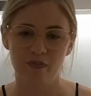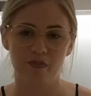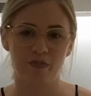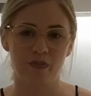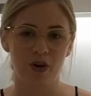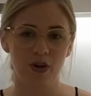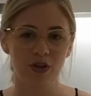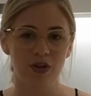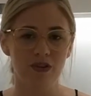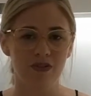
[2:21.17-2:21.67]

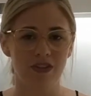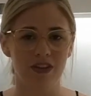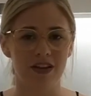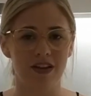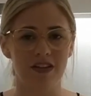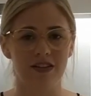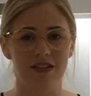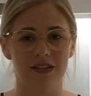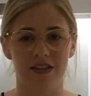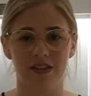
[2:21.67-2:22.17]
Both of
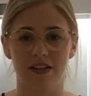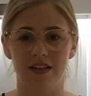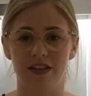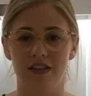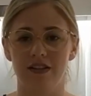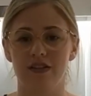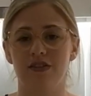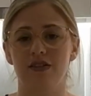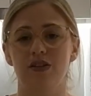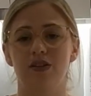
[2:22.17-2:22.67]
these
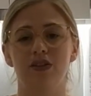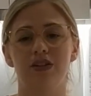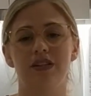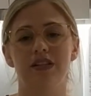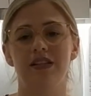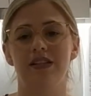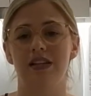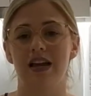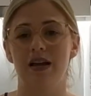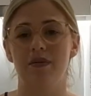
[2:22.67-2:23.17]
clinkers look the
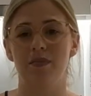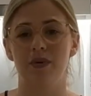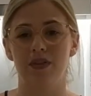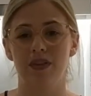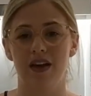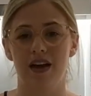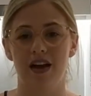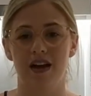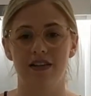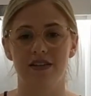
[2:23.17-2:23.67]
same on the
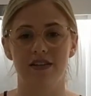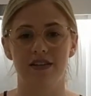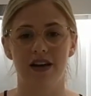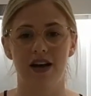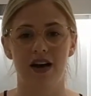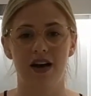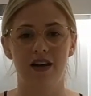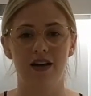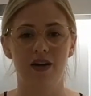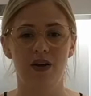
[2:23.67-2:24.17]

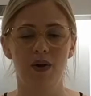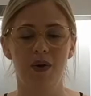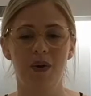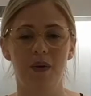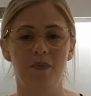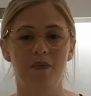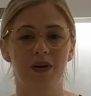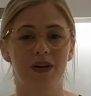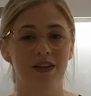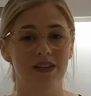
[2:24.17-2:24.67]
outside,
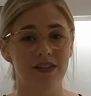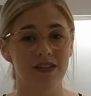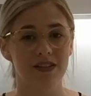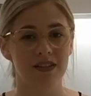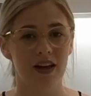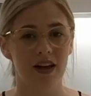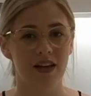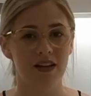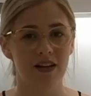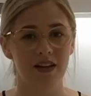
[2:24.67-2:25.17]
but
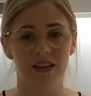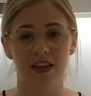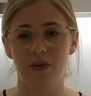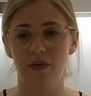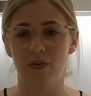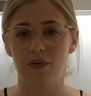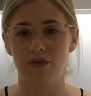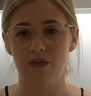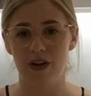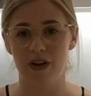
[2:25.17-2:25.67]
inside they
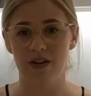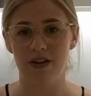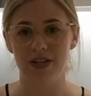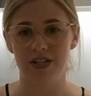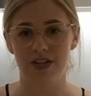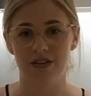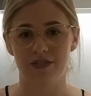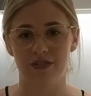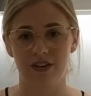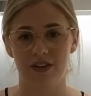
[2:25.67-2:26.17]
were very
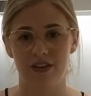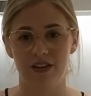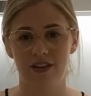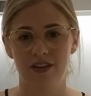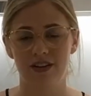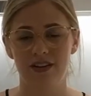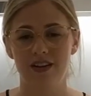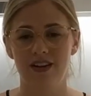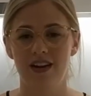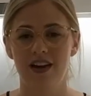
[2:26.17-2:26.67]
different.
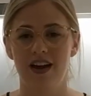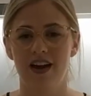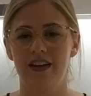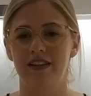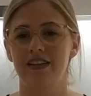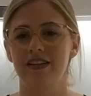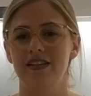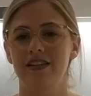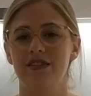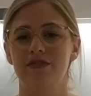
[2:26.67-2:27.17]
And
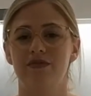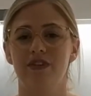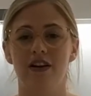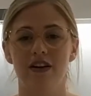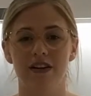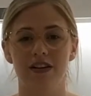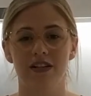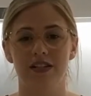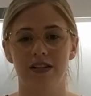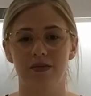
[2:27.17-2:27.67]
this is
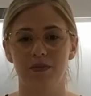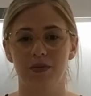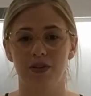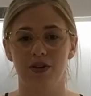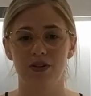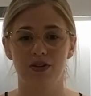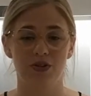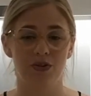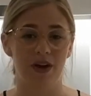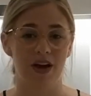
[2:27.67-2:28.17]
very similar
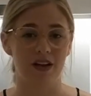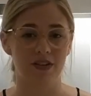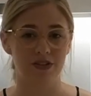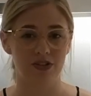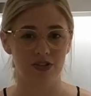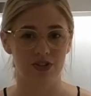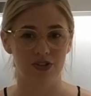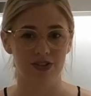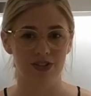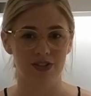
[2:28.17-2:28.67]
to our
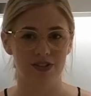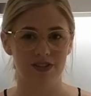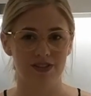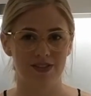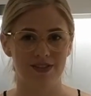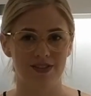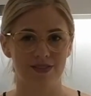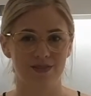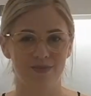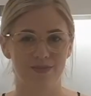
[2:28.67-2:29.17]
students.